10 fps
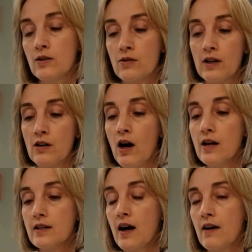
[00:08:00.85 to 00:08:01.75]
Try
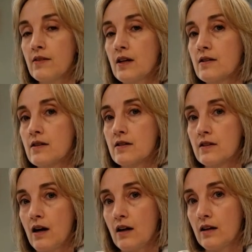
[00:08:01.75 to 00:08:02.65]
not to have it as a
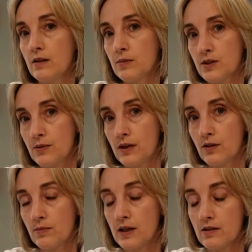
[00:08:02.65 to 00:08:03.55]
snack in between
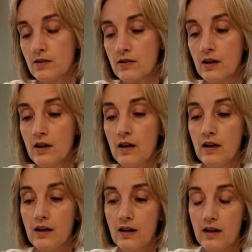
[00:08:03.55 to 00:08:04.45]
your meals.
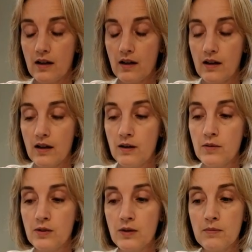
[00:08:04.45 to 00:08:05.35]
In
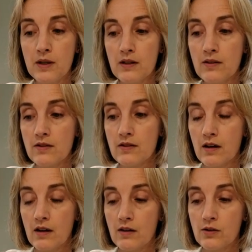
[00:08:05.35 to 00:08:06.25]
between meals,
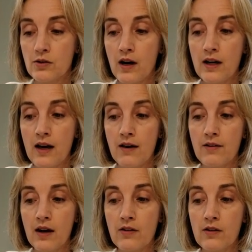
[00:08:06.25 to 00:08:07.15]
try and have
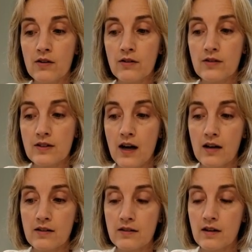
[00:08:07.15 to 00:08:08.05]
other
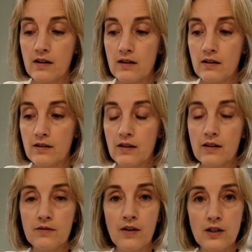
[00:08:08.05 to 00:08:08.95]
snacks
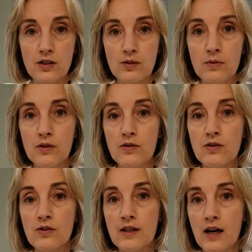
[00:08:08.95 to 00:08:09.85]
like vegetables
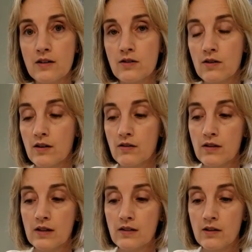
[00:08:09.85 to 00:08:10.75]
or nuts or other
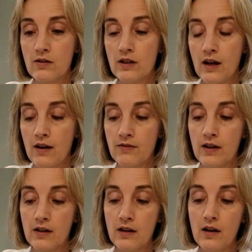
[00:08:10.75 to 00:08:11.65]
things that you can have
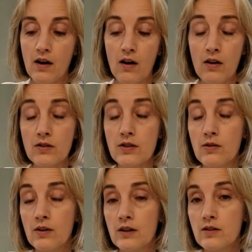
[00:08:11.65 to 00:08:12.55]
that aren't
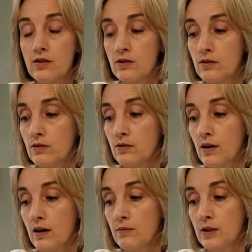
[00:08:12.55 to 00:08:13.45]
going
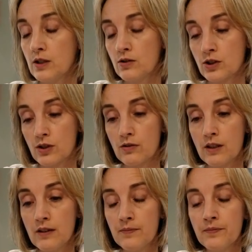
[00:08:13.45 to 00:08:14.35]
to be too
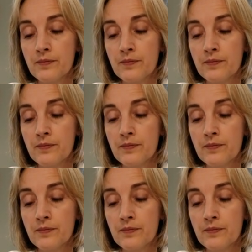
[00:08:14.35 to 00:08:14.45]
sugary.